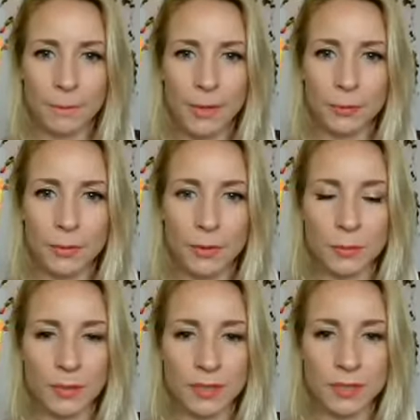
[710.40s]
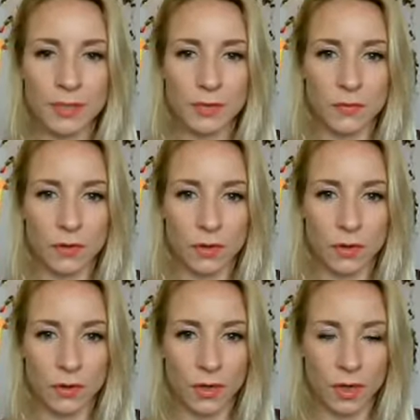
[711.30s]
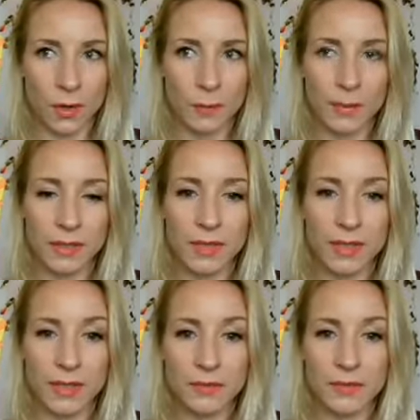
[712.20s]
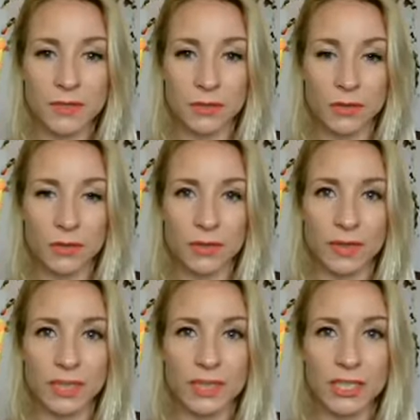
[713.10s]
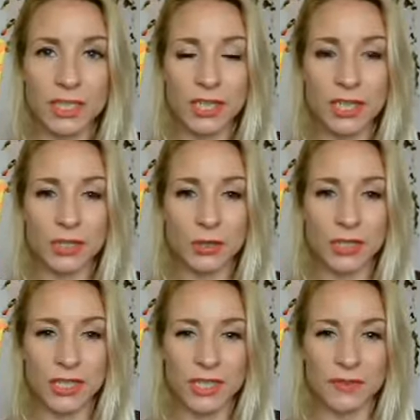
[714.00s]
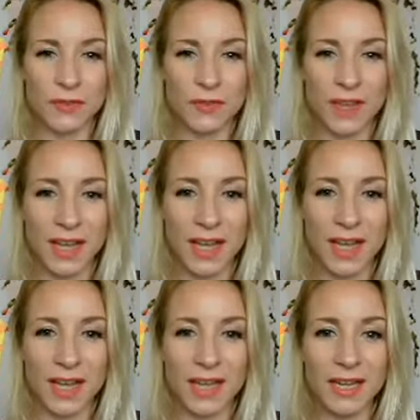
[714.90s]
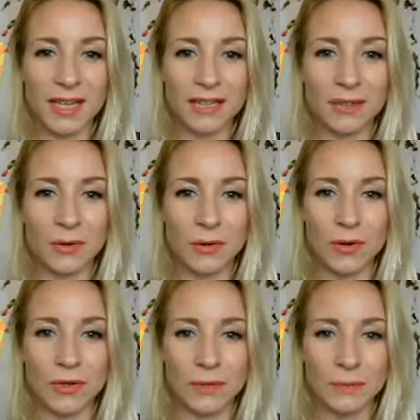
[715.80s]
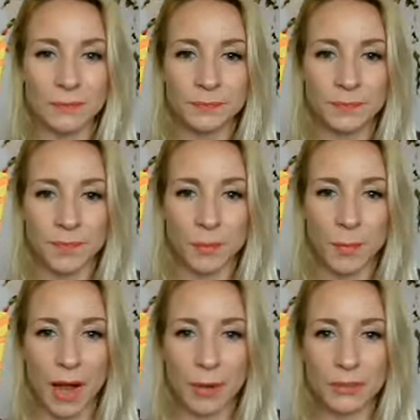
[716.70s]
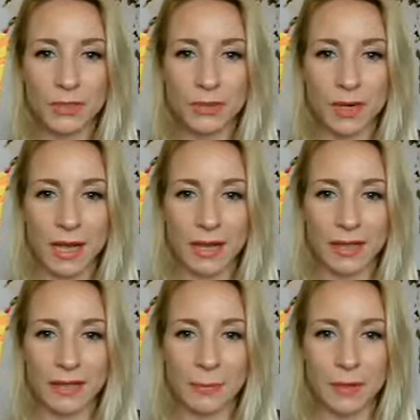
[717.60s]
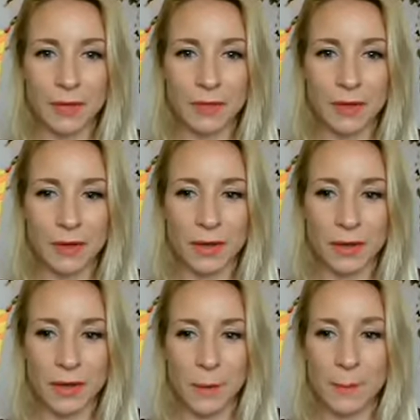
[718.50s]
people because of your beliefs or your religion, or you didn't fit in, or perhaps you're like a bit of a, a